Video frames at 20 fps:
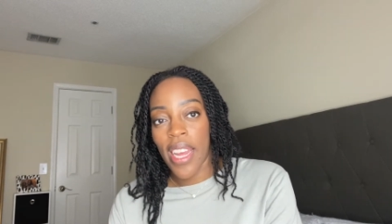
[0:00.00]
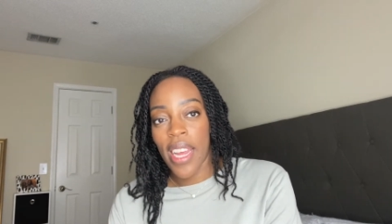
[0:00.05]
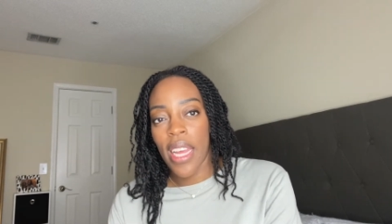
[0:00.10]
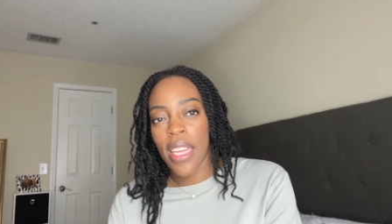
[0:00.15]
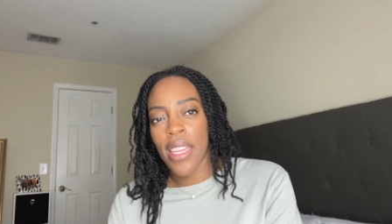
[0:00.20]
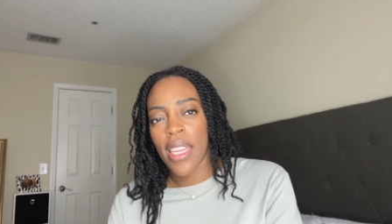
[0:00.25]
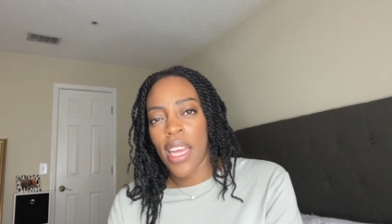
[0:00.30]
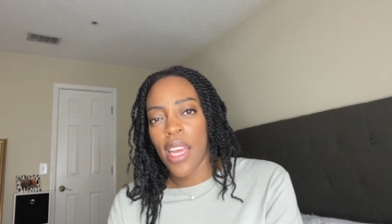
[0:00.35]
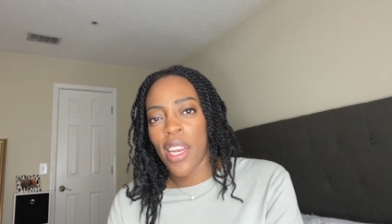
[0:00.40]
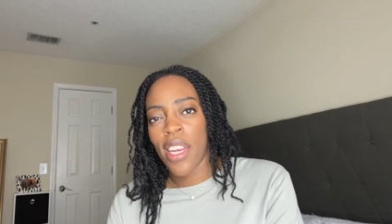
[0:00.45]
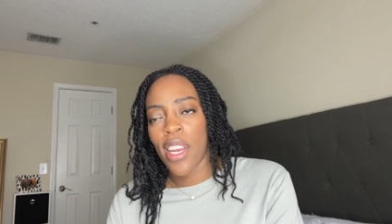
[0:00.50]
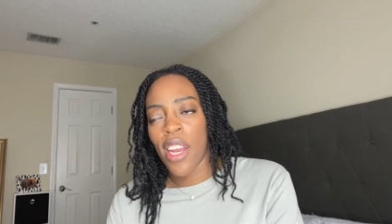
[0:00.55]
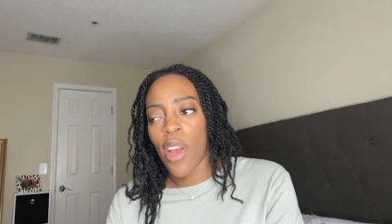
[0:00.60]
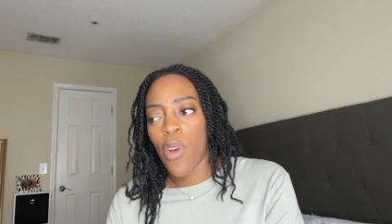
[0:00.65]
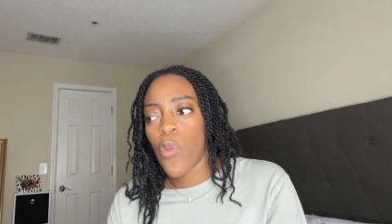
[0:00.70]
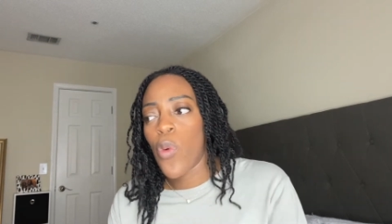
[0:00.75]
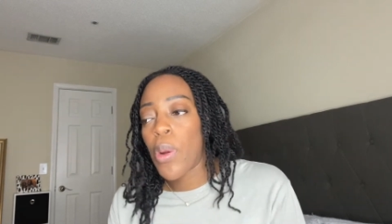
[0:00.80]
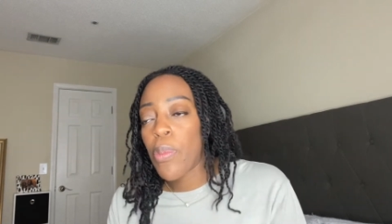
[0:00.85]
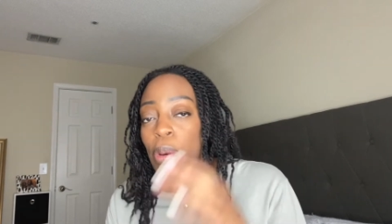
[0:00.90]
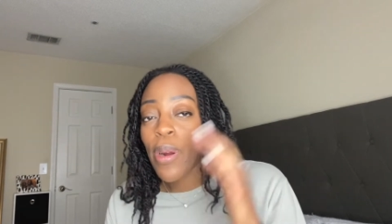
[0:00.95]
and then
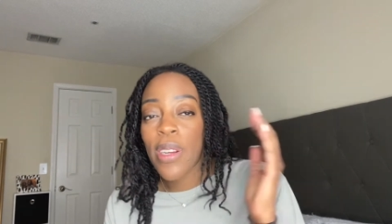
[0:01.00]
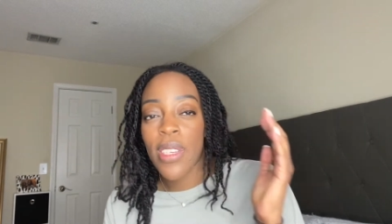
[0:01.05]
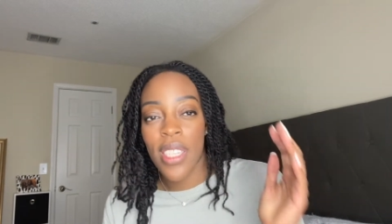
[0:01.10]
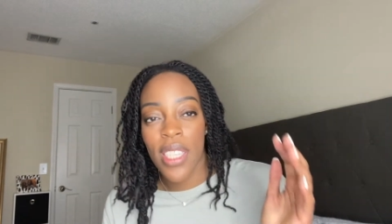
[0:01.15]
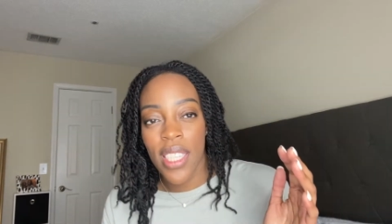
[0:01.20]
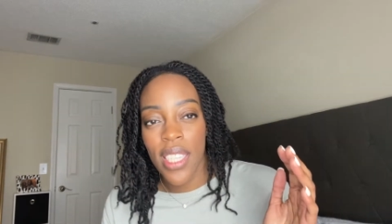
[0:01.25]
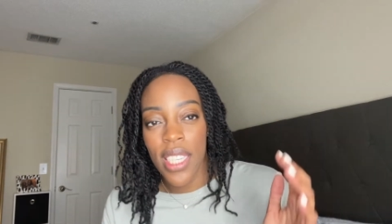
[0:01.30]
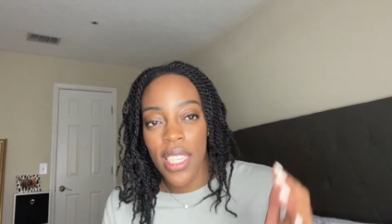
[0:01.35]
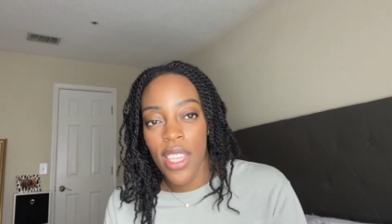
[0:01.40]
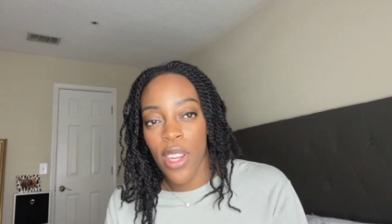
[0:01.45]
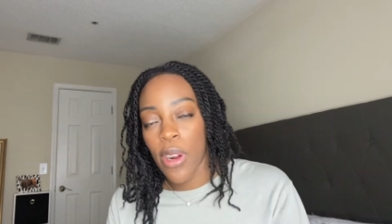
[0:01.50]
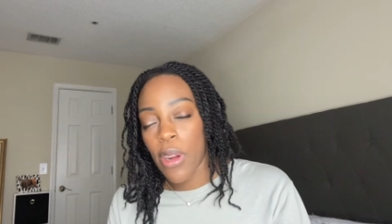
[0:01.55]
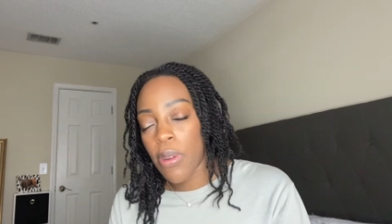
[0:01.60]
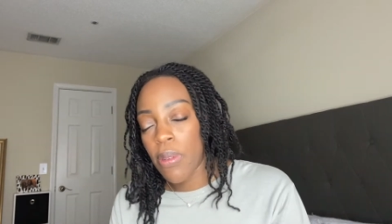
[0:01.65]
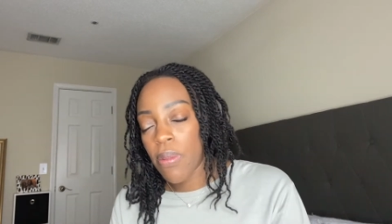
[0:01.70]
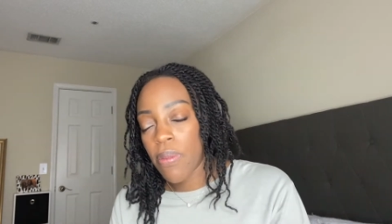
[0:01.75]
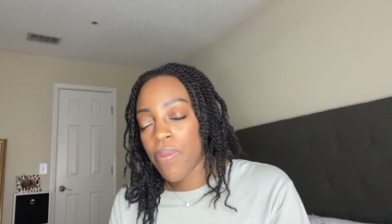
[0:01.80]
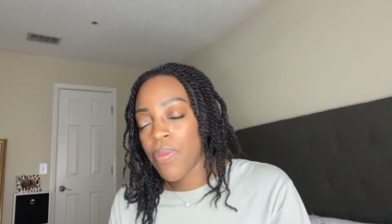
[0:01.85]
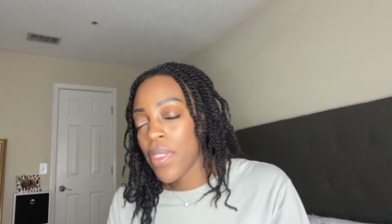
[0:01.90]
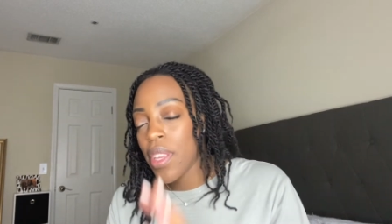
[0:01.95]
one person did their
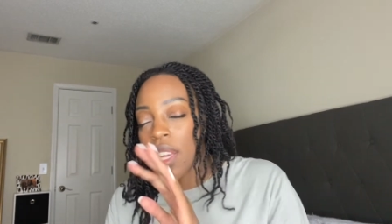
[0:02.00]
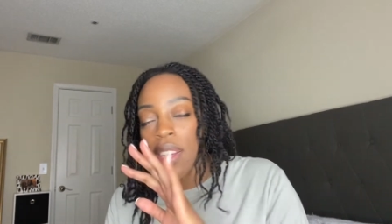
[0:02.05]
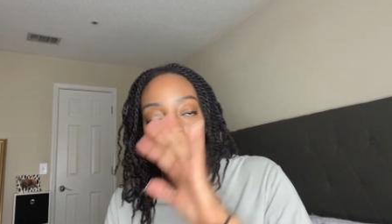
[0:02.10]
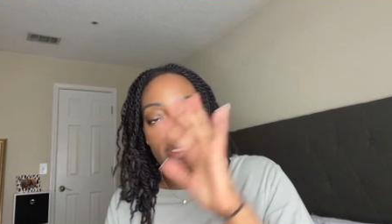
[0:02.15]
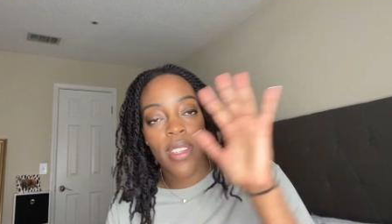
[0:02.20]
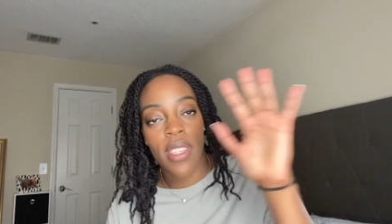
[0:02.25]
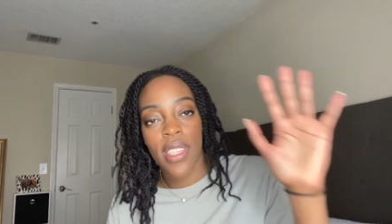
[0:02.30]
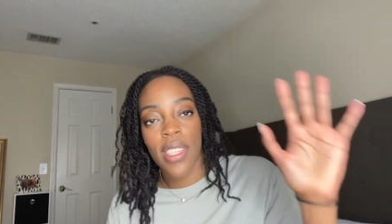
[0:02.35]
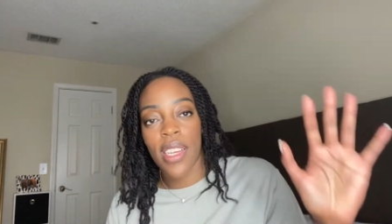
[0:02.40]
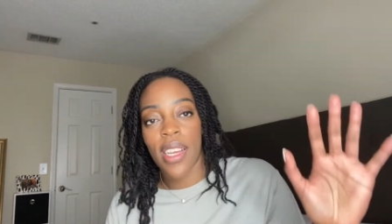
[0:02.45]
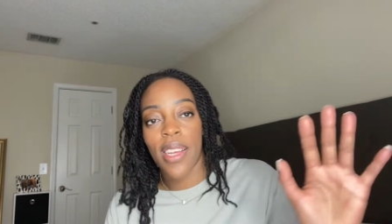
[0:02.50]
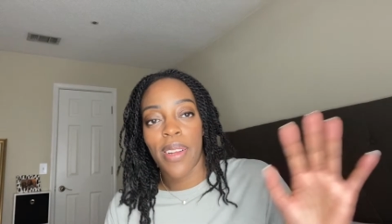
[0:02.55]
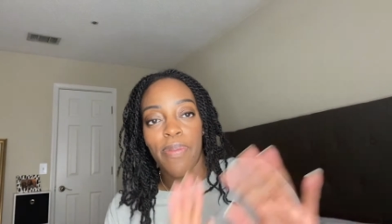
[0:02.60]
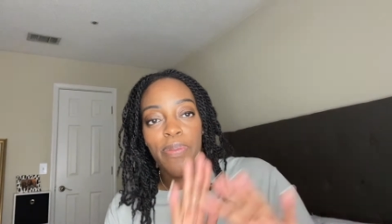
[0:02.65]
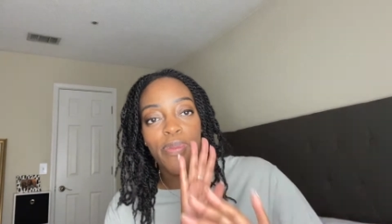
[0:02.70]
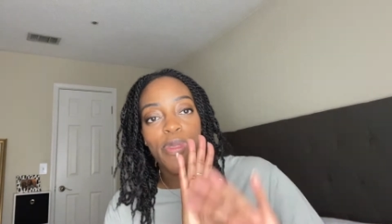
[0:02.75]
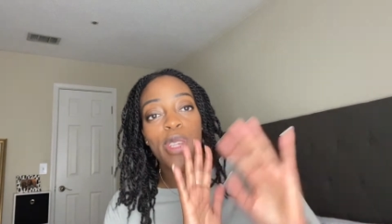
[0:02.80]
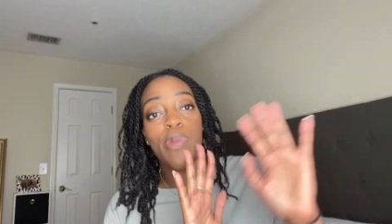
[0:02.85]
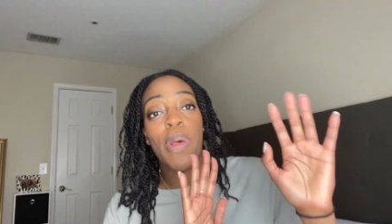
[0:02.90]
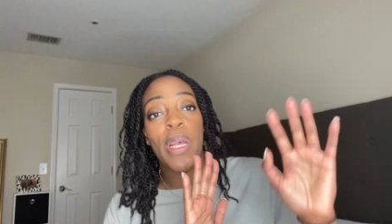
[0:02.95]
own. It was a
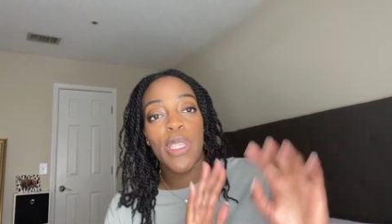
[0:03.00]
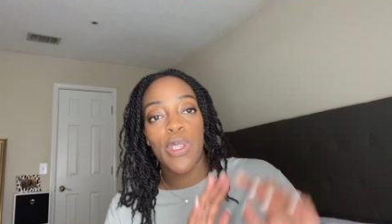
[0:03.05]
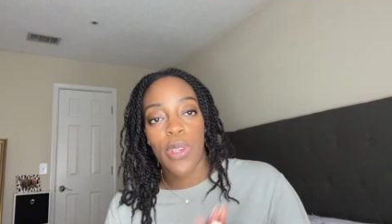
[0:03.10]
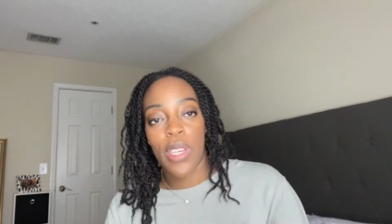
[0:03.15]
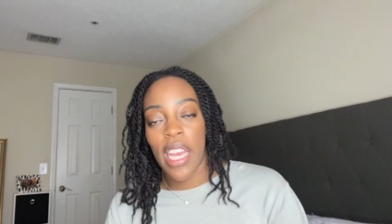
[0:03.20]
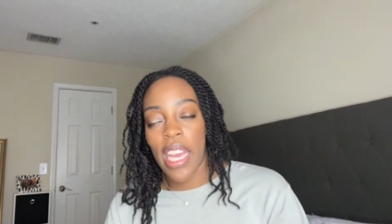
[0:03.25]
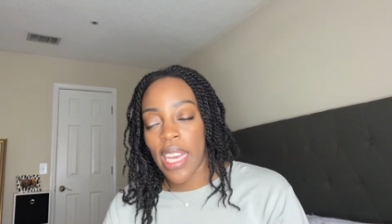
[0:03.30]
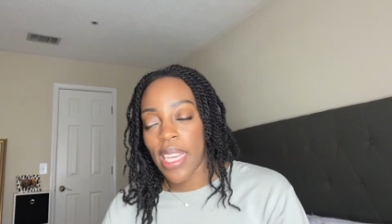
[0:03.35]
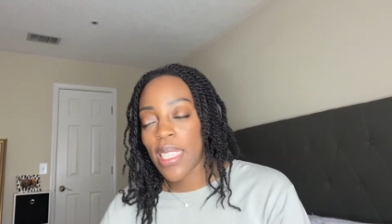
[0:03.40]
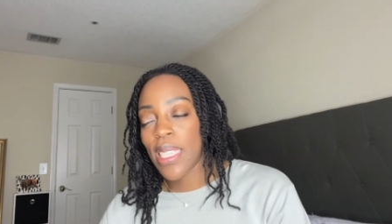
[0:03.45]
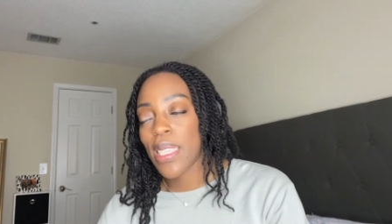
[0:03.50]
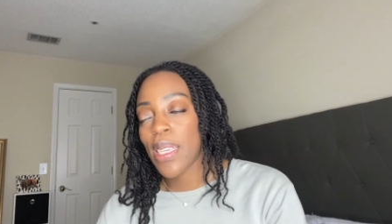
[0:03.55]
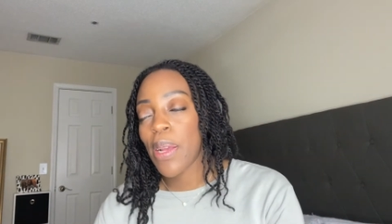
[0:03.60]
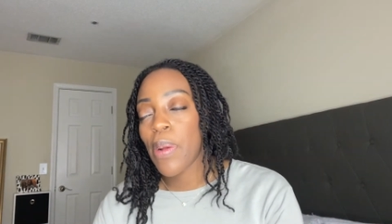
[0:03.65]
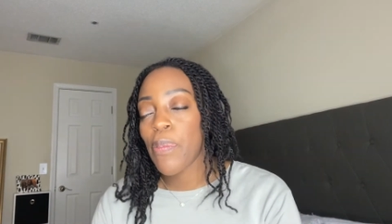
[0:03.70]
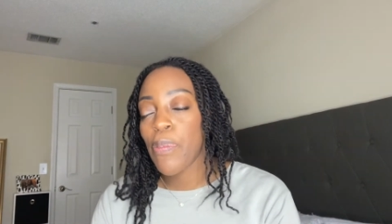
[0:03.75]
special case.